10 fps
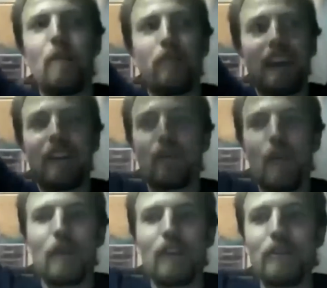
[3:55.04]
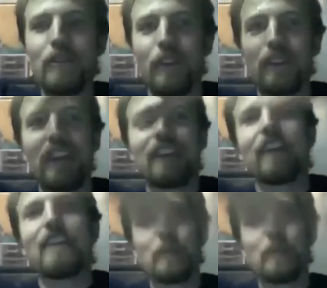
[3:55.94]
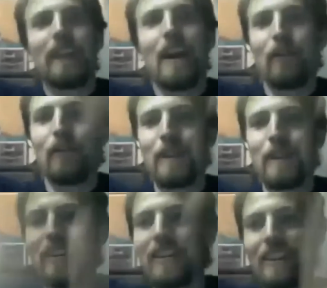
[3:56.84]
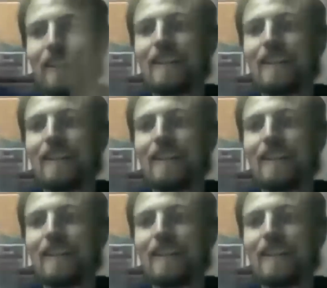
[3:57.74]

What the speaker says: Minute Physics and the new channel, Minute Earth.